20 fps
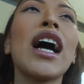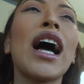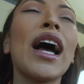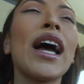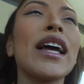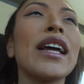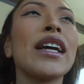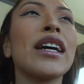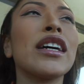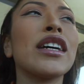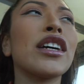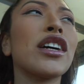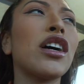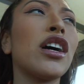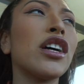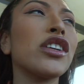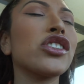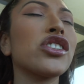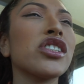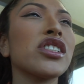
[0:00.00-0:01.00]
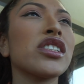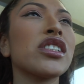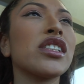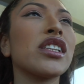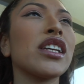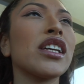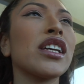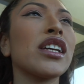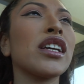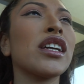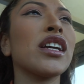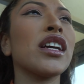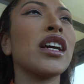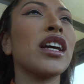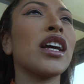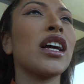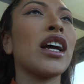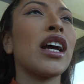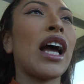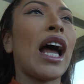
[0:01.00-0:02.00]
I unconsciously
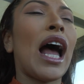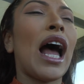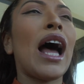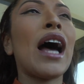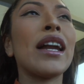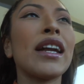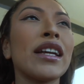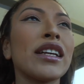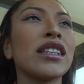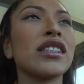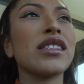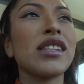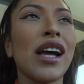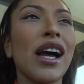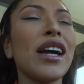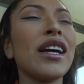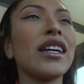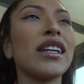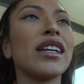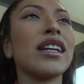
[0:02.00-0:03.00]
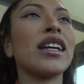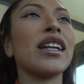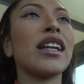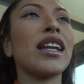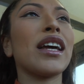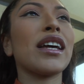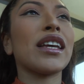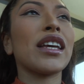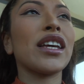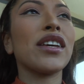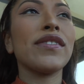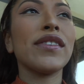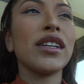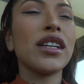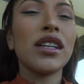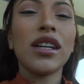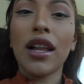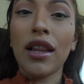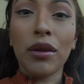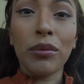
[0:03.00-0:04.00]
had anxiety. Like, even
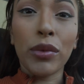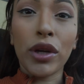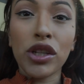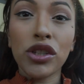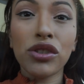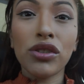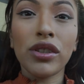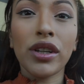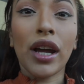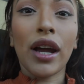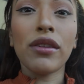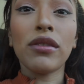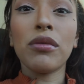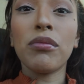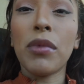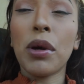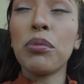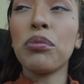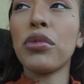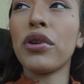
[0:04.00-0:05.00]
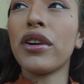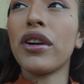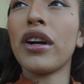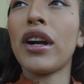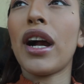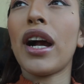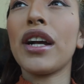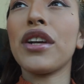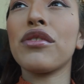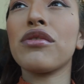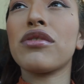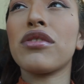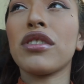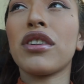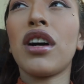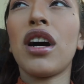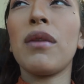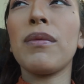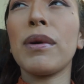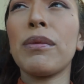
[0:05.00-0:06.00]
in elementary, I remember I used to
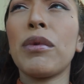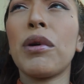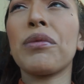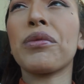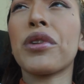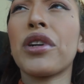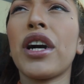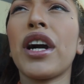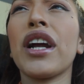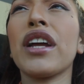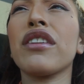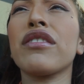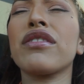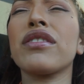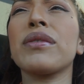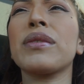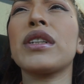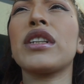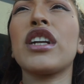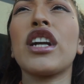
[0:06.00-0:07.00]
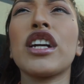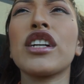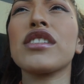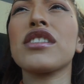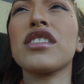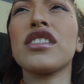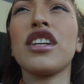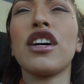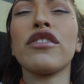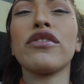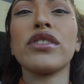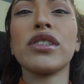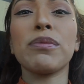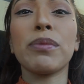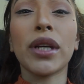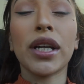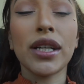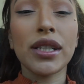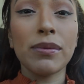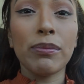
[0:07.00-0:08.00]
call my mom crying from the nurse's office
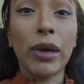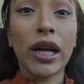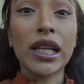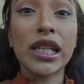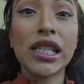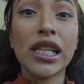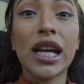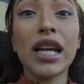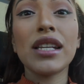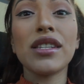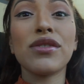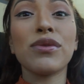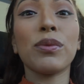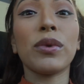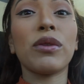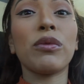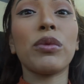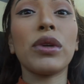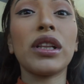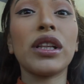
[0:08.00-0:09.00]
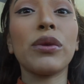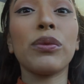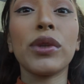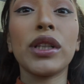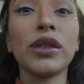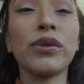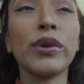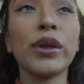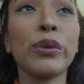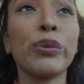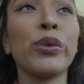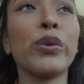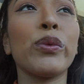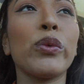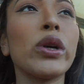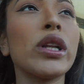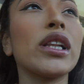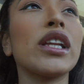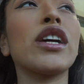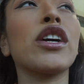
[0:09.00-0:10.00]
because my chest would really, really, really,
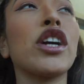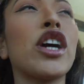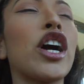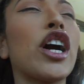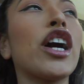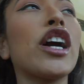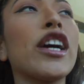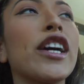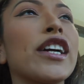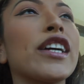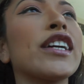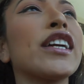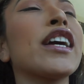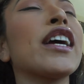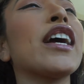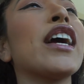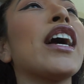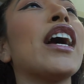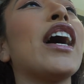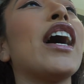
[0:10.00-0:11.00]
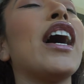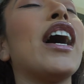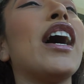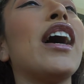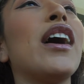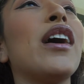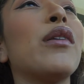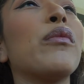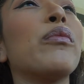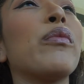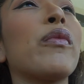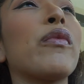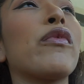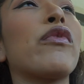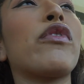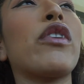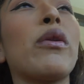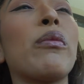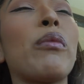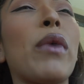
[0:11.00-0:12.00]
really hurt
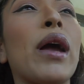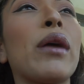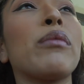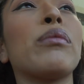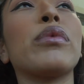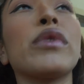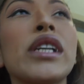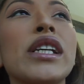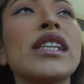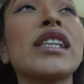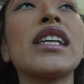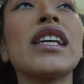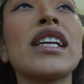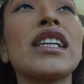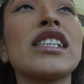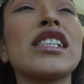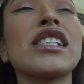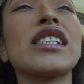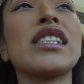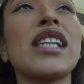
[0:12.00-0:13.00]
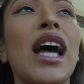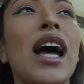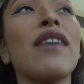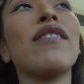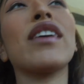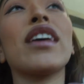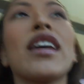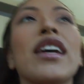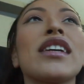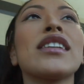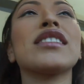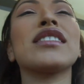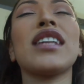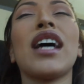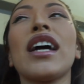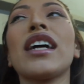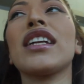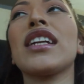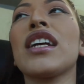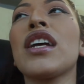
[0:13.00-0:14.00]
um, from my breathing and just having
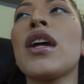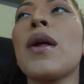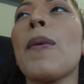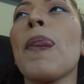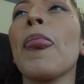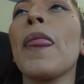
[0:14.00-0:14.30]
anxiety.